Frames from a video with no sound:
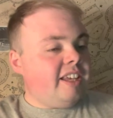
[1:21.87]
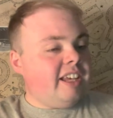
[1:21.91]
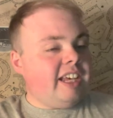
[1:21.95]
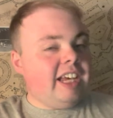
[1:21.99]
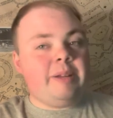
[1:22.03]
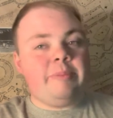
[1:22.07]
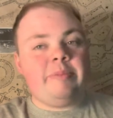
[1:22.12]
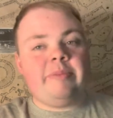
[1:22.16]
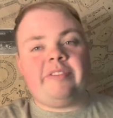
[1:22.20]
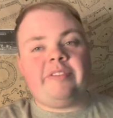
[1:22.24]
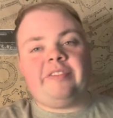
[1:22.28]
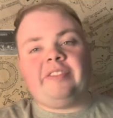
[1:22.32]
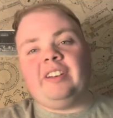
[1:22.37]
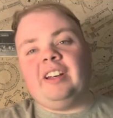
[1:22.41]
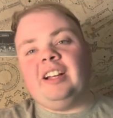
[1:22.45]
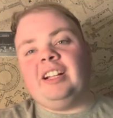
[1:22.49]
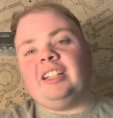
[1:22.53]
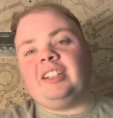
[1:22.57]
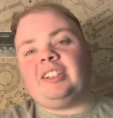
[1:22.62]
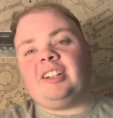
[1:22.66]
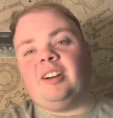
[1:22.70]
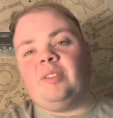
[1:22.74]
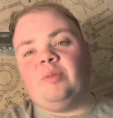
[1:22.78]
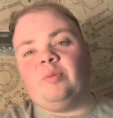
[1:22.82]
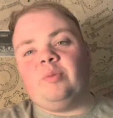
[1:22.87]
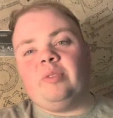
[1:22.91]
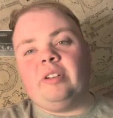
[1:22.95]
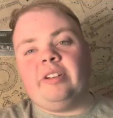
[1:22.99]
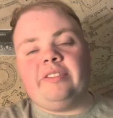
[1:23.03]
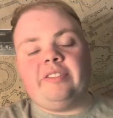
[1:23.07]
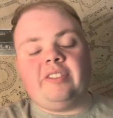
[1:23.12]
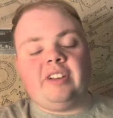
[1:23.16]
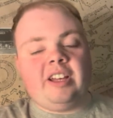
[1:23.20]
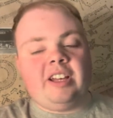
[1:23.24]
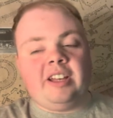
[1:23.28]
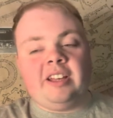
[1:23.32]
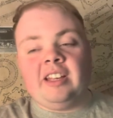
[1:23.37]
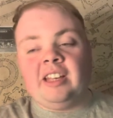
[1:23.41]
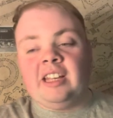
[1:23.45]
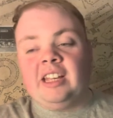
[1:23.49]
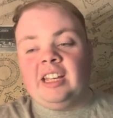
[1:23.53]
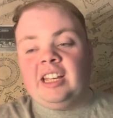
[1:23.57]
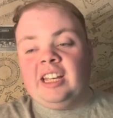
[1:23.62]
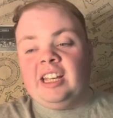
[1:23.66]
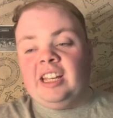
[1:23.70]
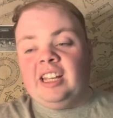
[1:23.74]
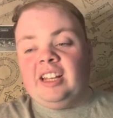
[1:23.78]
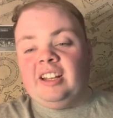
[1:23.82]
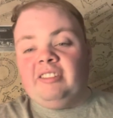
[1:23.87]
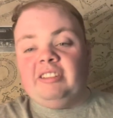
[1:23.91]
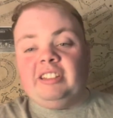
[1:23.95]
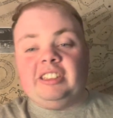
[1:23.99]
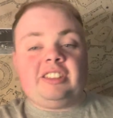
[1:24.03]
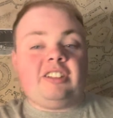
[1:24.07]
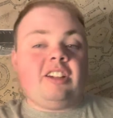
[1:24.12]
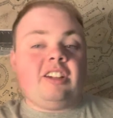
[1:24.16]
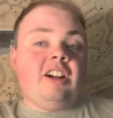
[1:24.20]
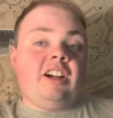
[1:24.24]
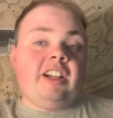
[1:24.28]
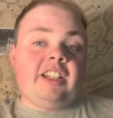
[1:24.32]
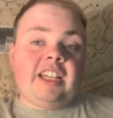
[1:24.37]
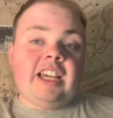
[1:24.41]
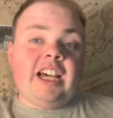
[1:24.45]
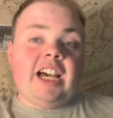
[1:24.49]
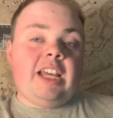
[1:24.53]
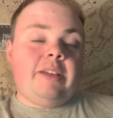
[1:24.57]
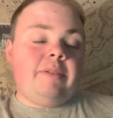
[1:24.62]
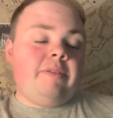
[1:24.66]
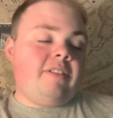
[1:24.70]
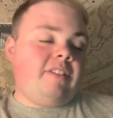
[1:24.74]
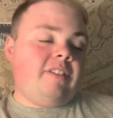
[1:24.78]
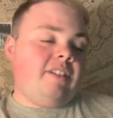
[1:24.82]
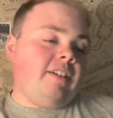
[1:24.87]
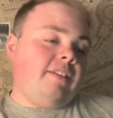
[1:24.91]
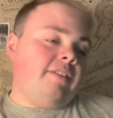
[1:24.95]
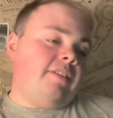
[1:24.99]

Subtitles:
then midfielder gone with because